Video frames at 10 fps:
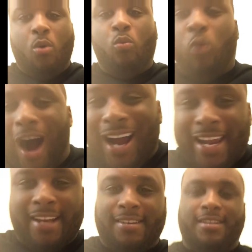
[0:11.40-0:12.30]

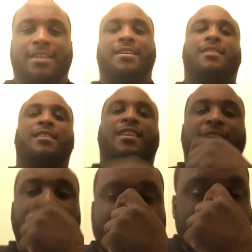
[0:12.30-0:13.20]
Wyatt.
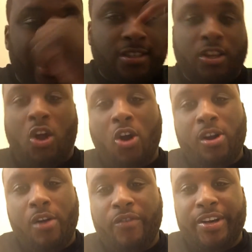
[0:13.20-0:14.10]
Yes,
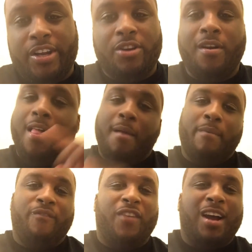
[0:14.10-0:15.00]
long overdue,
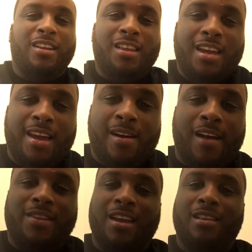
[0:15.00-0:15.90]
but finally here
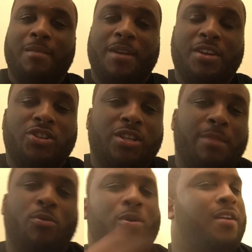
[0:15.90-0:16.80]
at the Elimination
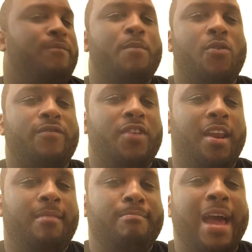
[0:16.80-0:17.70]
Chamber, what a more
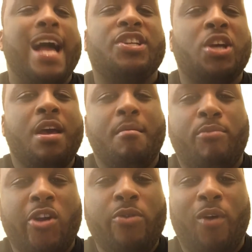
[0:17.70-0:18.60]
fitting match.
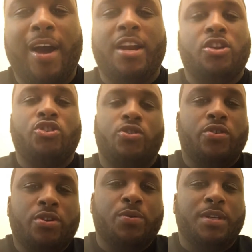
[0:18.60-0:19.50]
Bray Wyatt is your
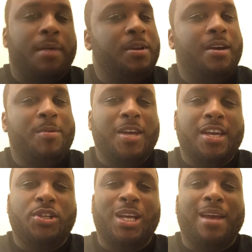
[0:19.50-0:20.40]
new
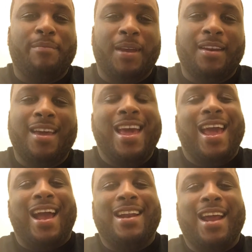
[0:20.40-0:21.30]
WWE champion
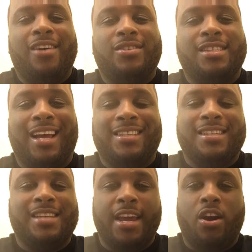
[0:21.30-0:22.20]
and now set
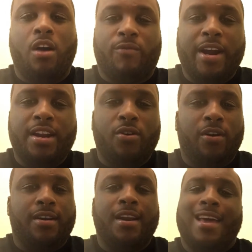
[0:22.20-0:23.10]
to take on Randy
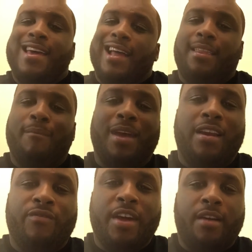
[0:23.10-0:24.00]
Orton at the
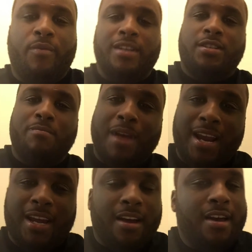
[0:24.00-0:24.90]
main event at
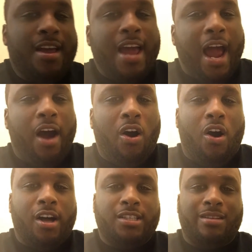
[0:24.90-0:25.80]
WrestleMania. How
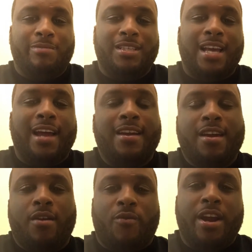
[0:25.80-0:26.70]
awesome is that?
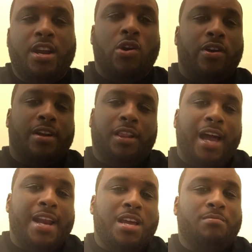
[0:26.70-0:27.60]
Randy Orton
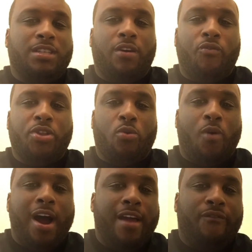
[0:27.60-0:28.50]
aligning himself with the
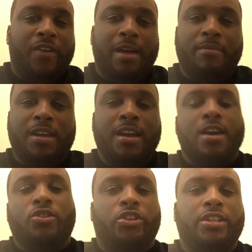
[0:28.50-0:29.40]
Wyatt family
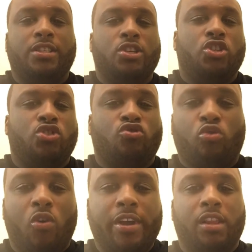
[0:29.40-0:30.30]
just
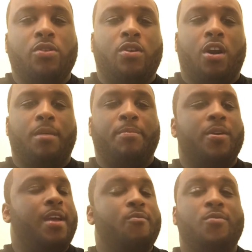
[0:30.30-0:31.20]
destroyed Luke
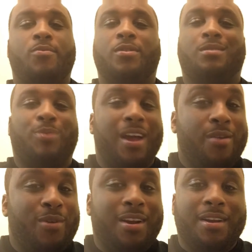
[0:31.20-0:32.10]
Harper in what was probably
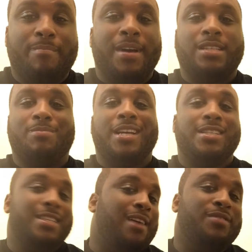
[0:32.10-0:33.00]
one of the best
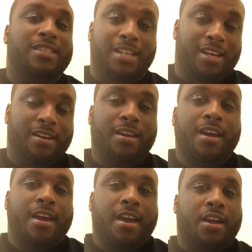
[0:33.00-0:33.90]
matches I've seen
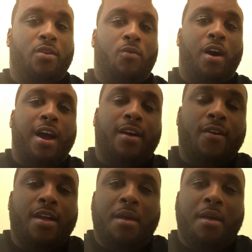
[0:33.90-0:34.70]
in a while.